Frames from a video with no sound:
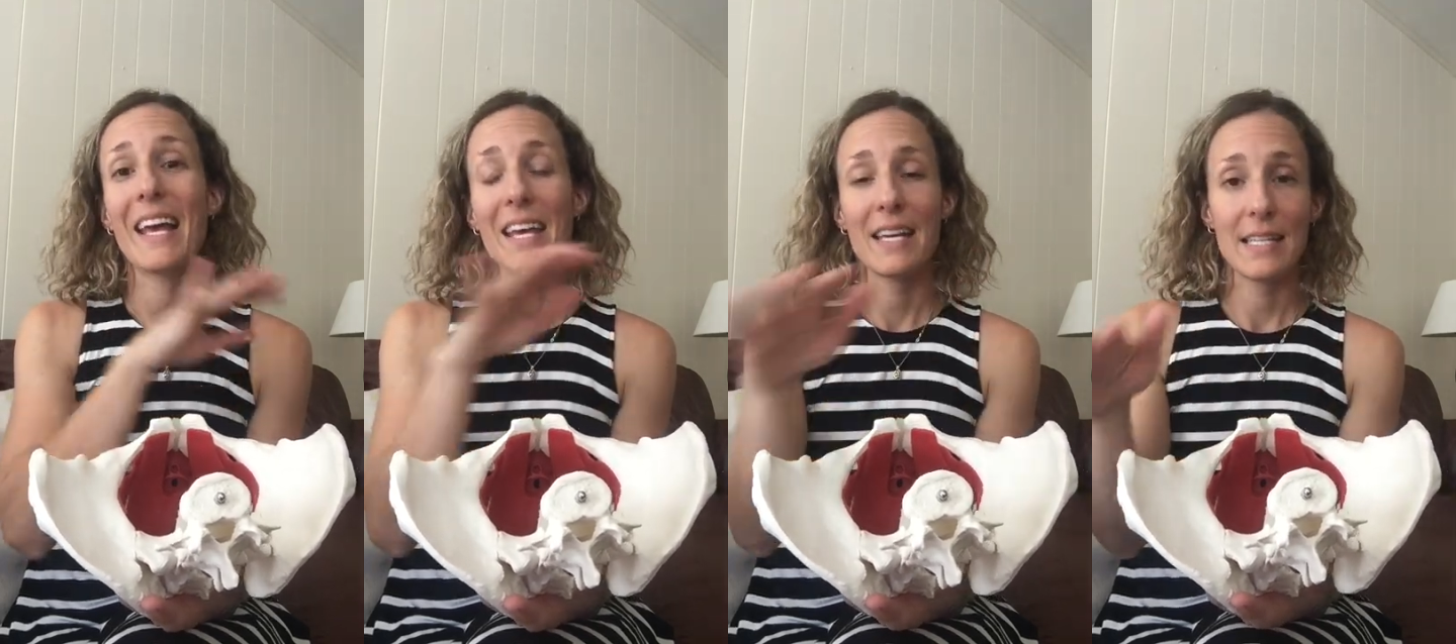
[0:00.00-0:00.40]

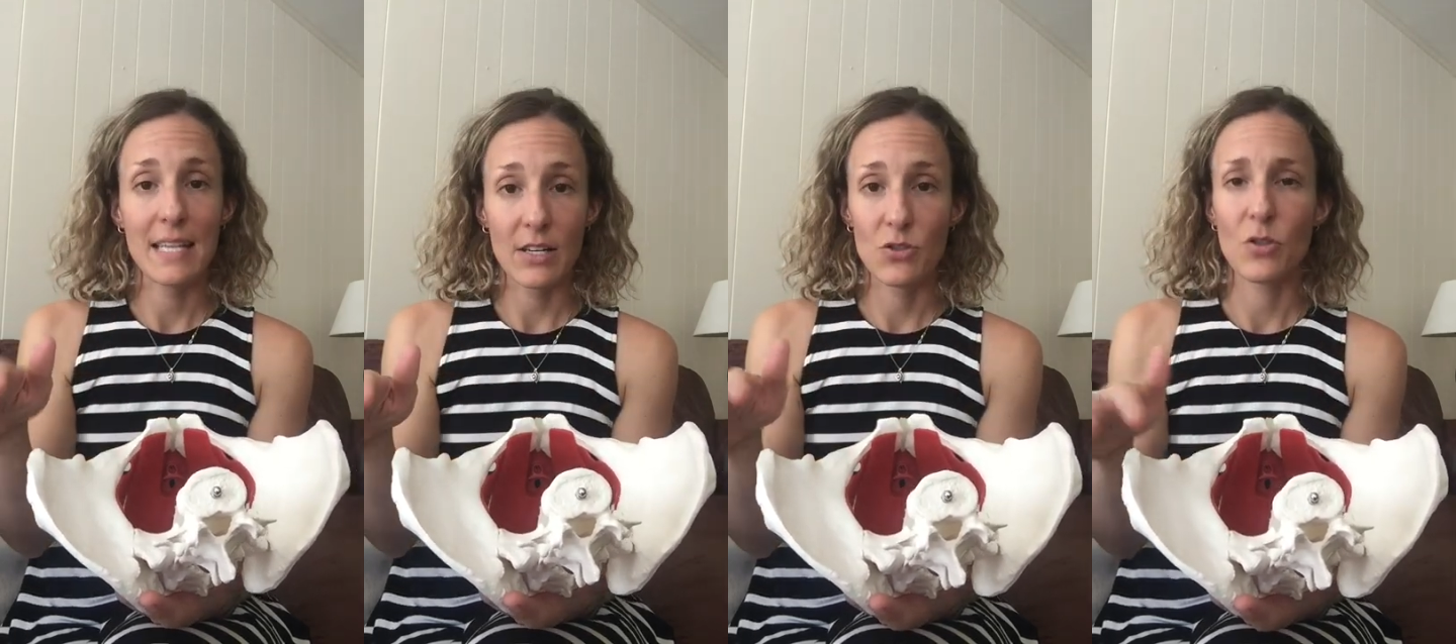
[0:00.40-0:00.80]

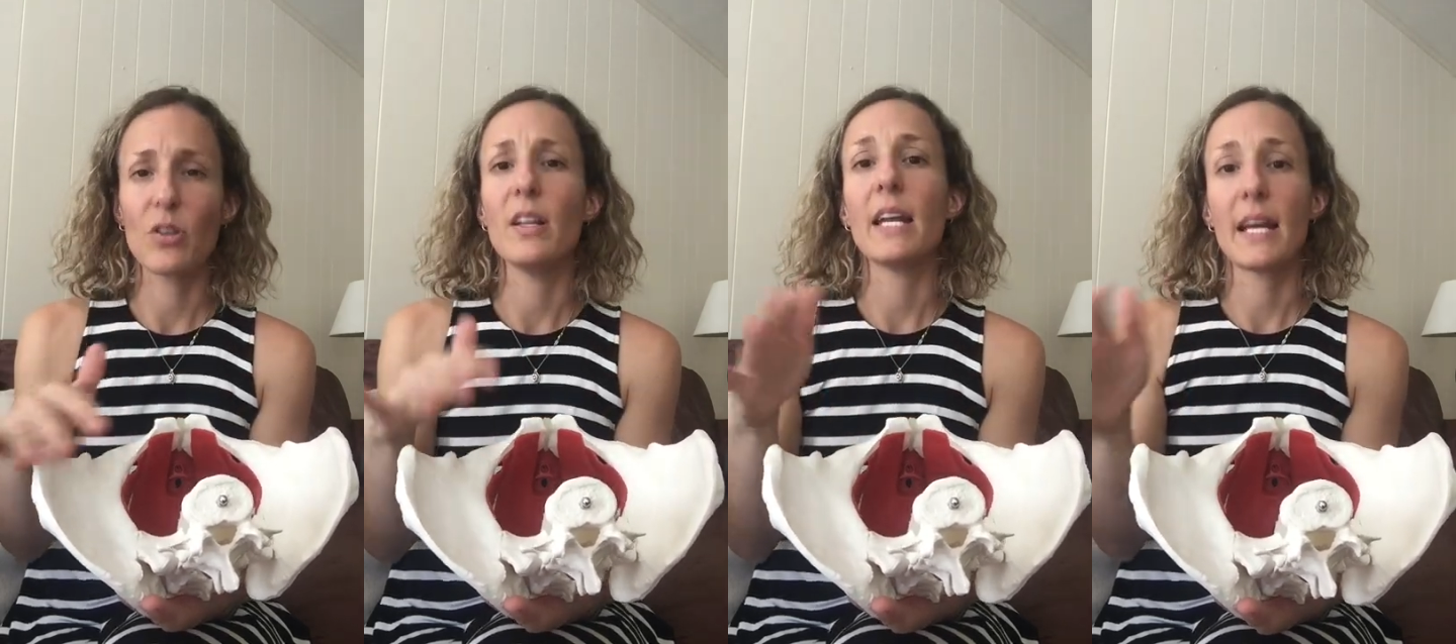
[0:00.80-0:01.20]
and
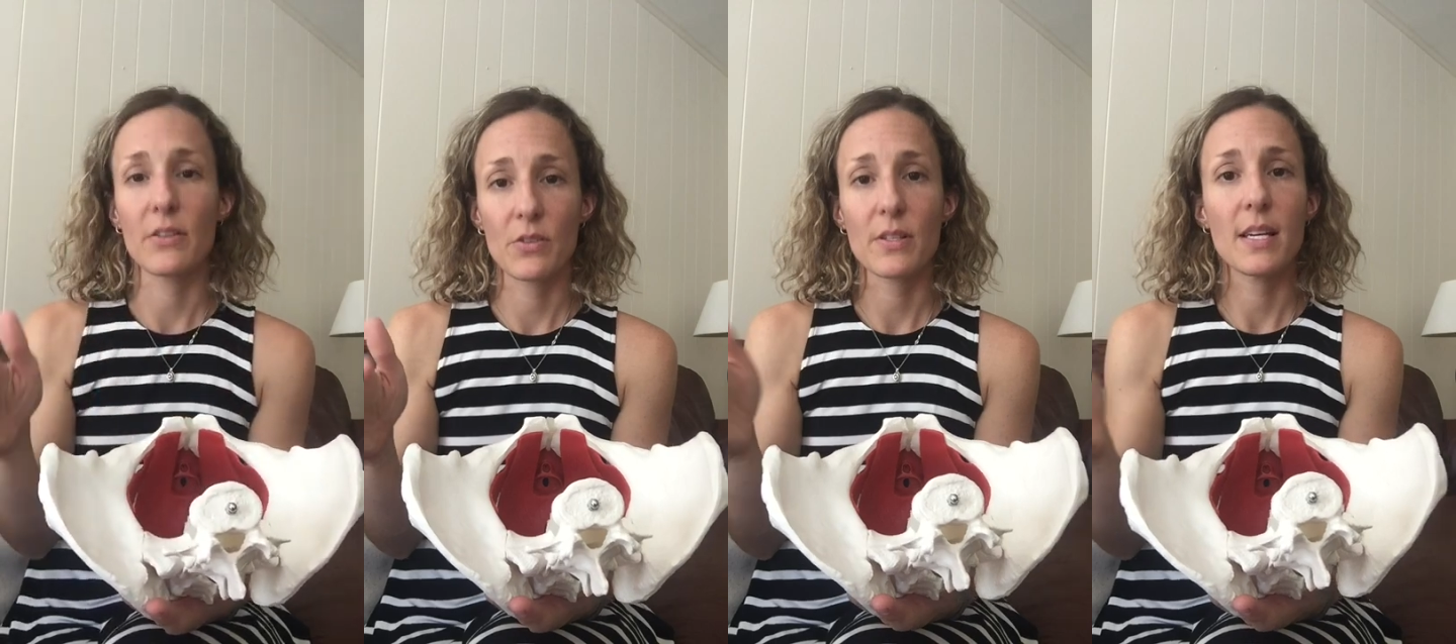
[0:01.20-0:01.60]
external, and
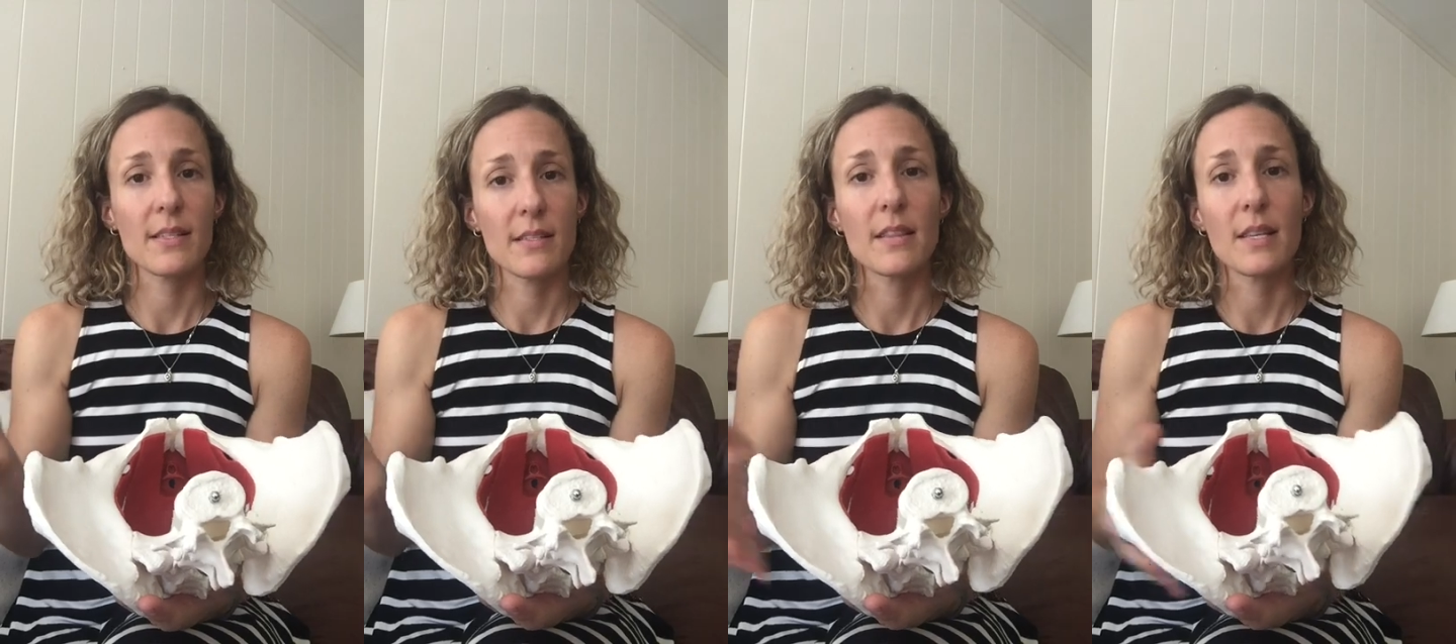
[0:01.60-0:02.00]

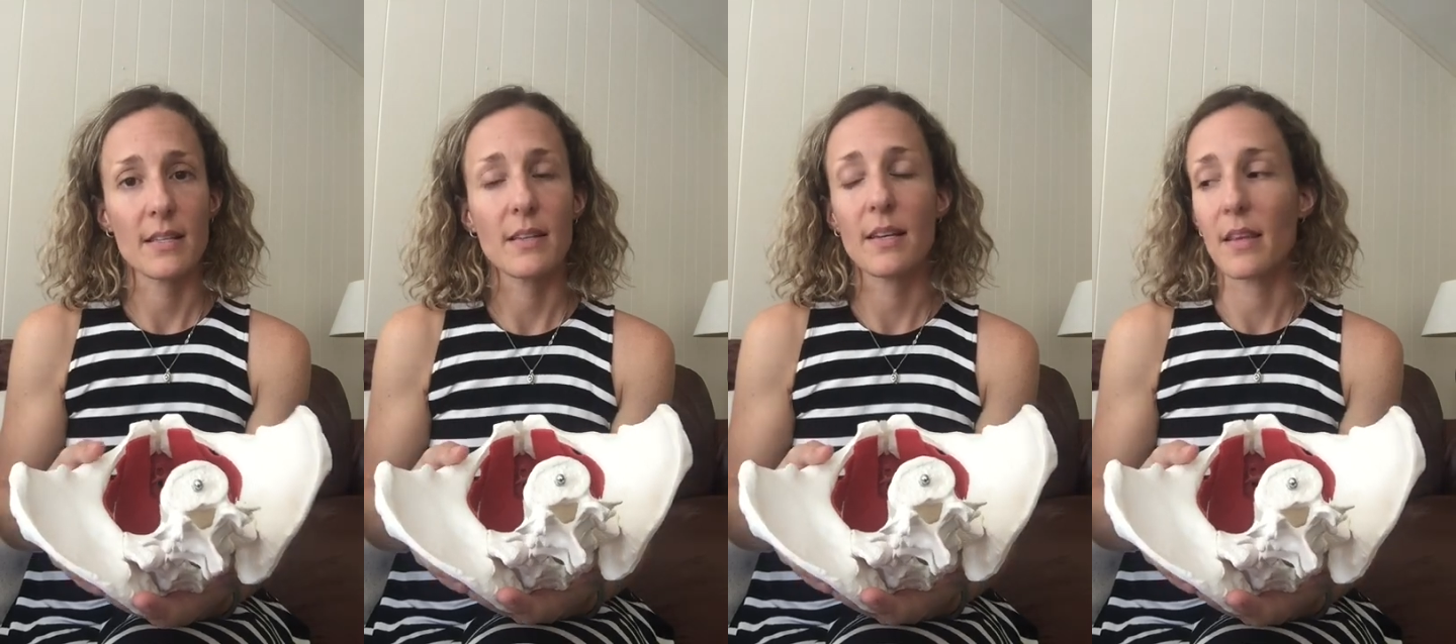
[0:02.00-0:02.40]
exercises and
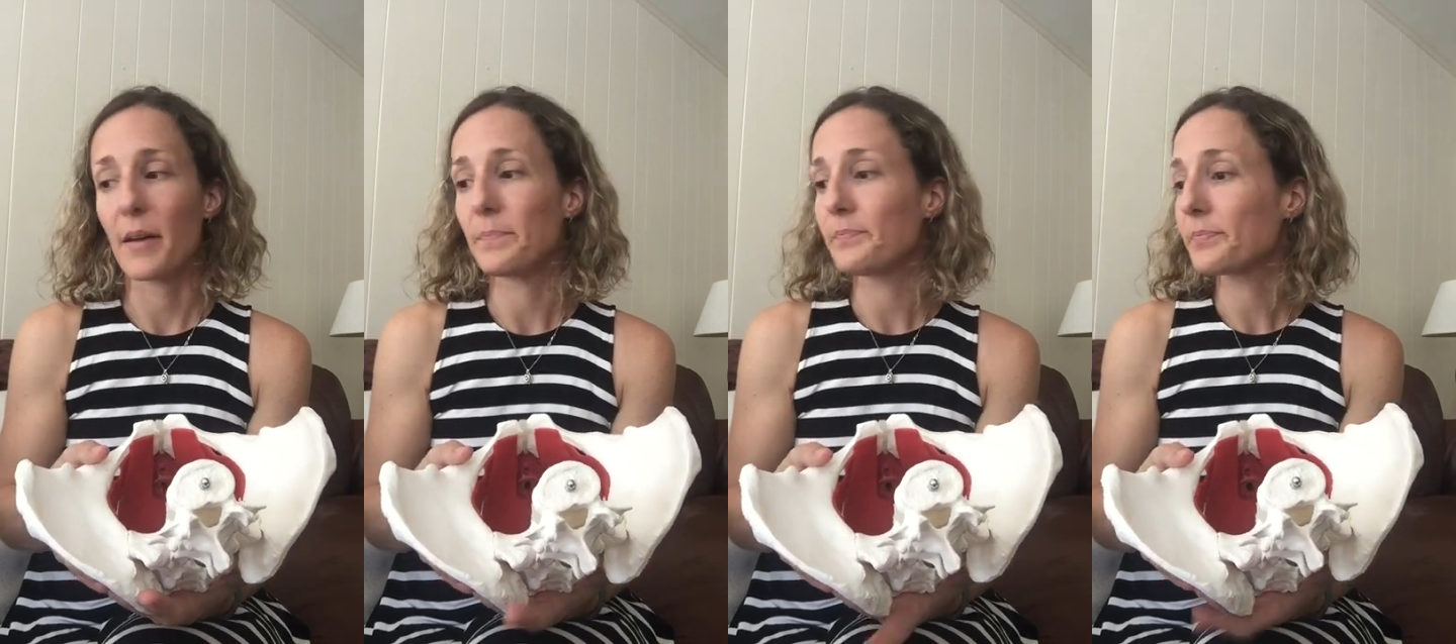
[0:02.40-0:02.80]
things like that.